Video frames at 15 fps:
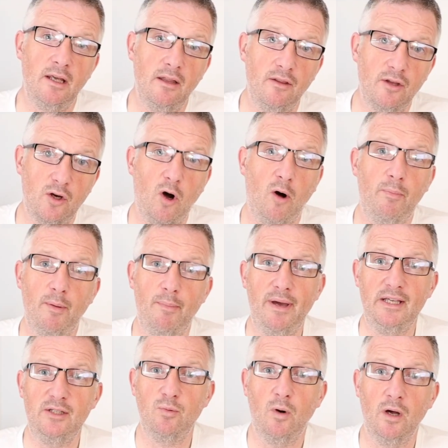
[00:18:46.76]
the copper
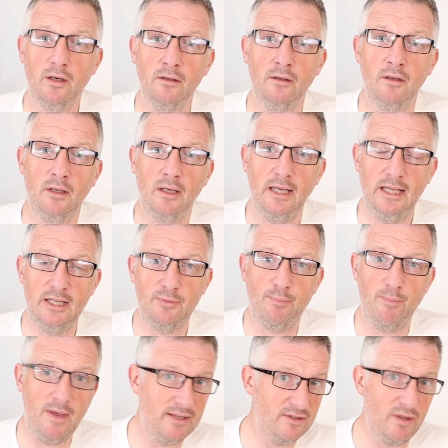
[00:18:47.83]
based one
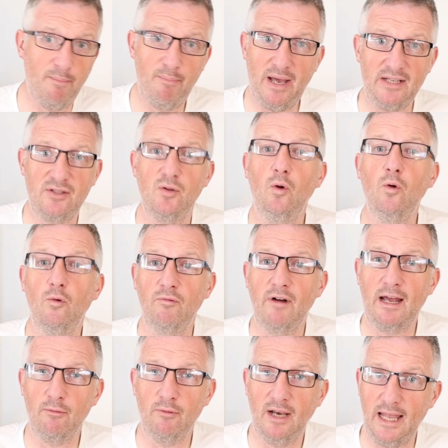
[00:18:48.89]
is the best
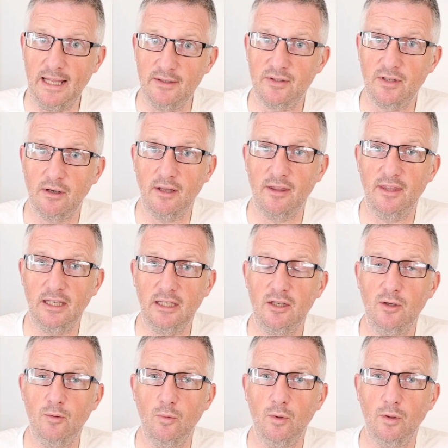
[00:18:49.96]
all-round lens that I
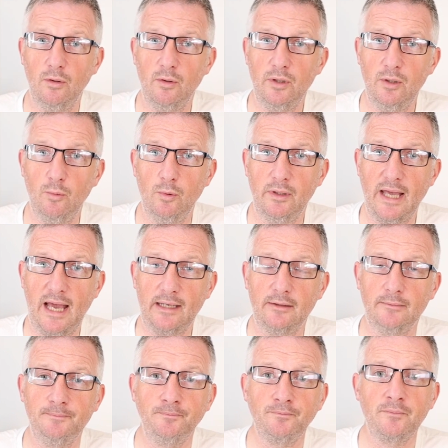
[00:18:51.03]
think you will get.
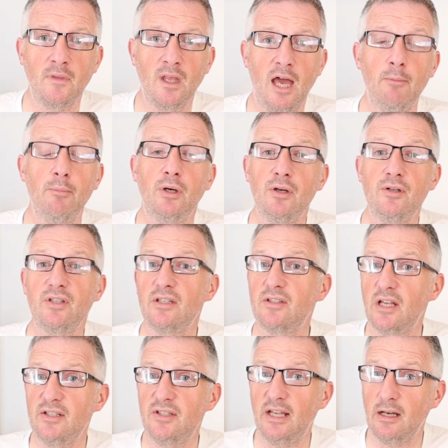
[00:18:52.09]
And because, as
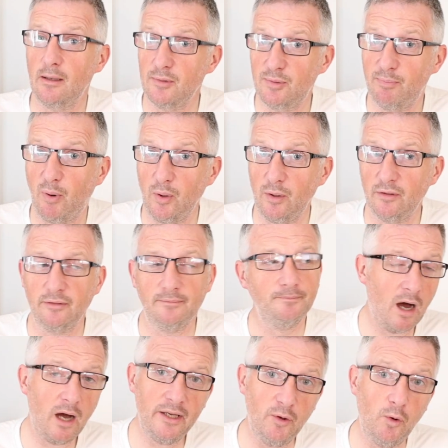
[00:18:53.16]
I said, I'm spoiled,
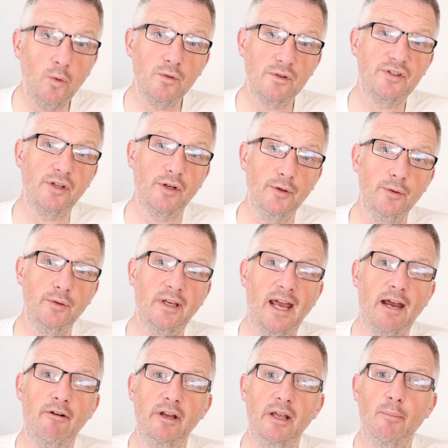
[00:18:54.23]
I also
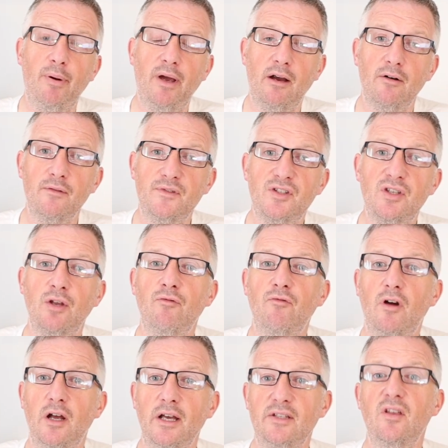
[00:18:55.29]
carry a pair of
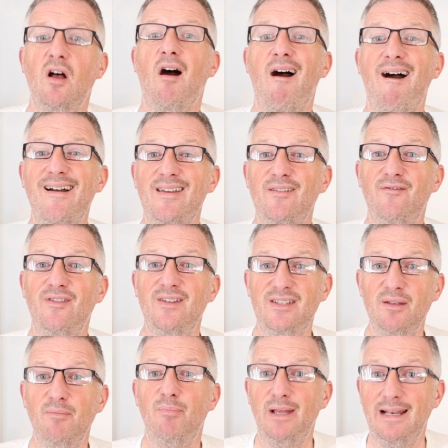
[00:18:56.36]
Sunrise high
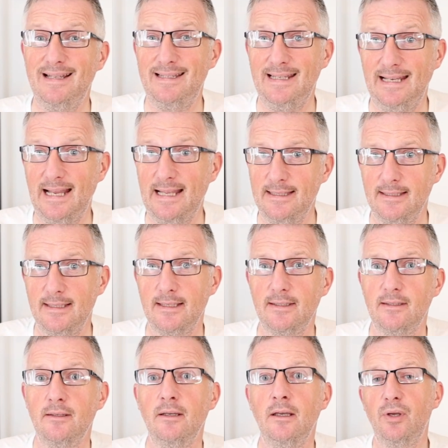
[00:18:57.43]
visibility
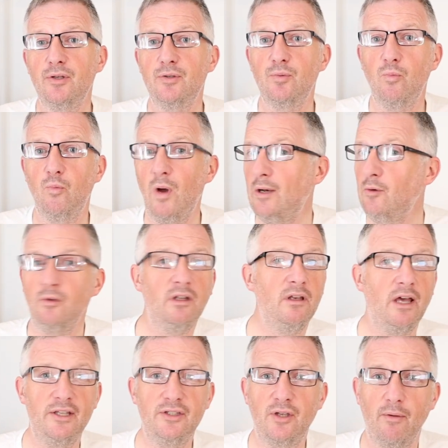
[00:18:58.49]
lenses, because when all the
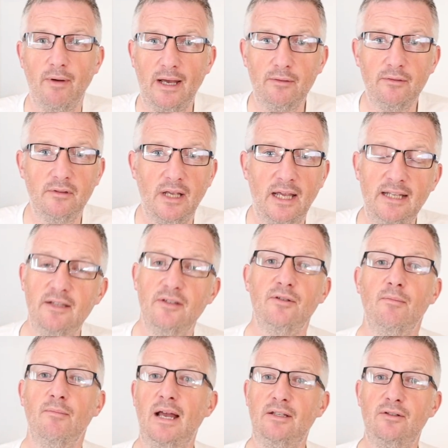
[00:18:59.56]
lights go out, and it
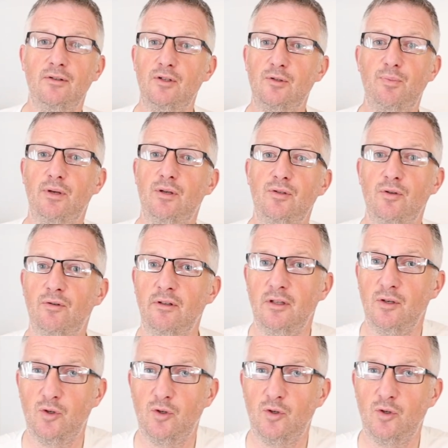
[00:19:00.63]
doesn't matter just because you're in the